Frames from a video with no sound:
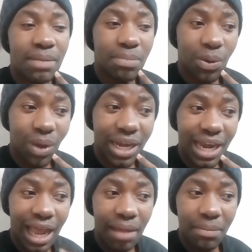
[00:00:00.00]
number one,
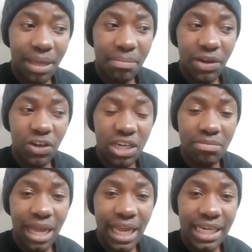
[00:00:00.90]
I'm a married
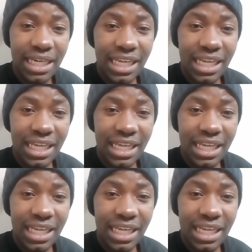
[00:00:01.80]
man.